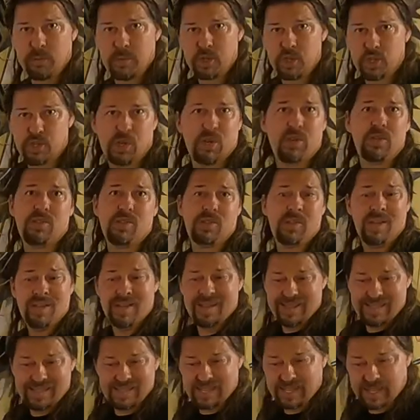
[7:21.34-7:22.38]
from the shirts
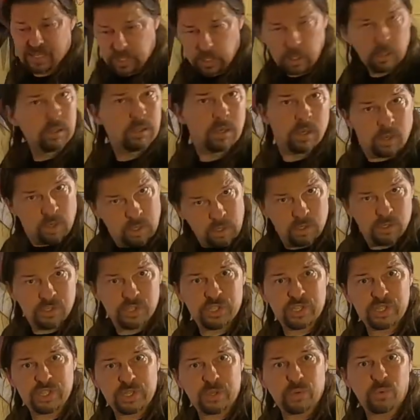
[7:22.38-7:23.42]
so you don't
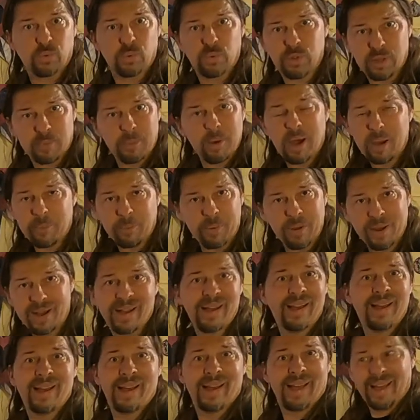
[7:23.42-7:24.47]
screw them up
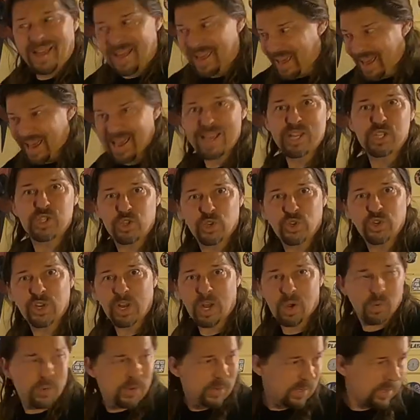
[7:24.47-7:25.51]
as you're
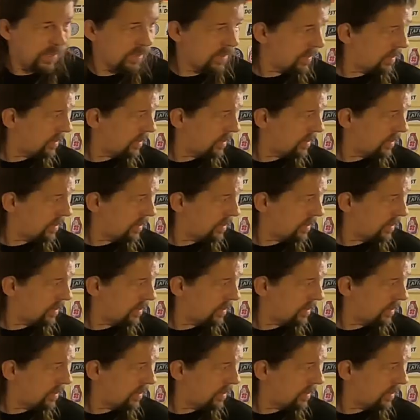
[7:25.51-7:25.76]
going.